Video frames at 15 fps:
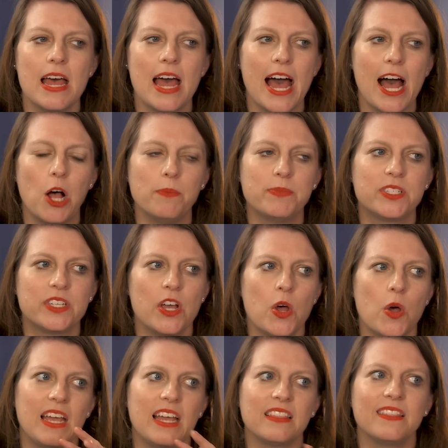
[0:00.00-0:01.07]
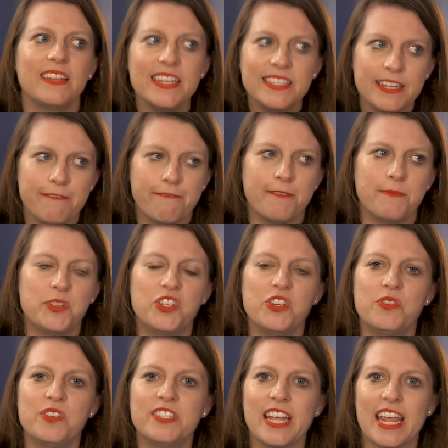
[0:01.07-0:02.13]
helps elicit from
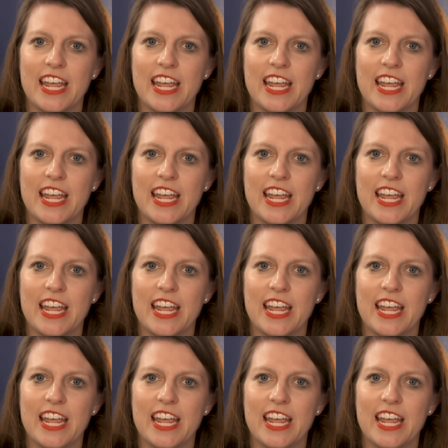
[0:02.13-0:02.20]
students